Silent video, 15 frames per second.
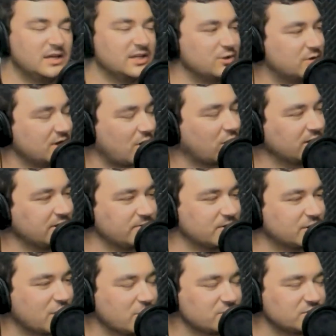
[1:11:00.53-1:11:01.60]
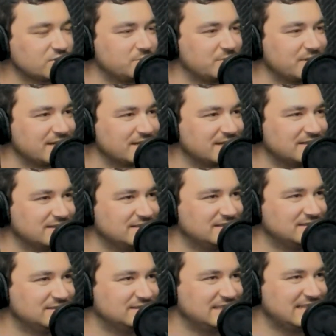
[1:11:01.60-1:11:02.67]
You can argue the ghost bit
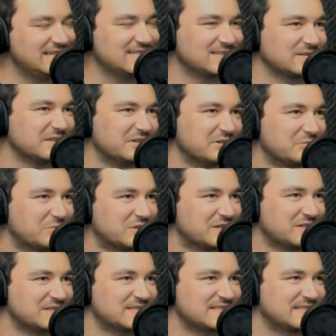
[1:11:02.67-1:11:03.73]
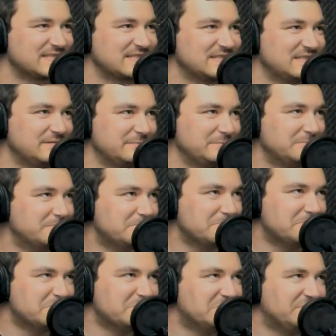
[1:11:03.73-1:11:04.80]
easily because
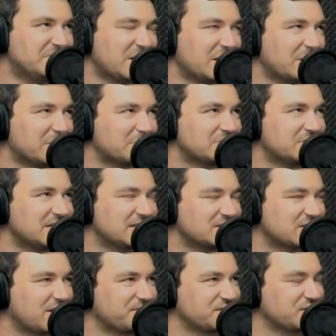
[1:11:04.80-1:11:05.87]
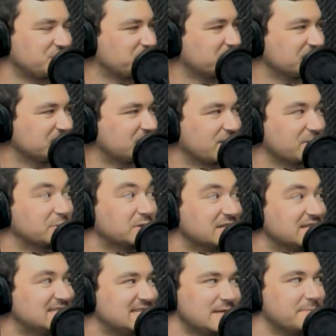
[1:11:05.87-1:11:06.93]
him his conversation with his father
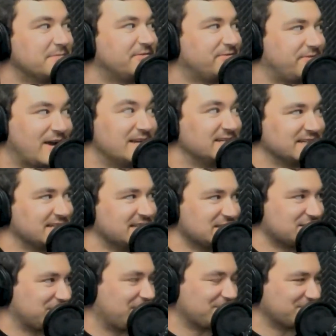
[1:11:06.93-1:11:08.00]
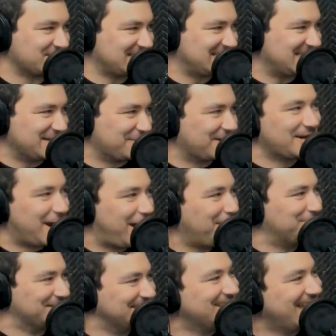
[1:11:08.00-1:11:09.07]
leads to him finding his father's secret
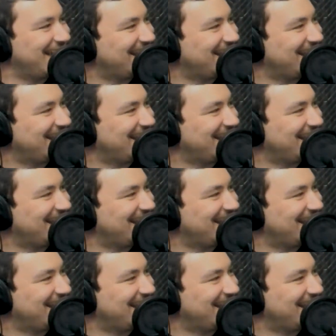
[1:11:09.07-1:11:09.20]
goblin. Yeah, there. he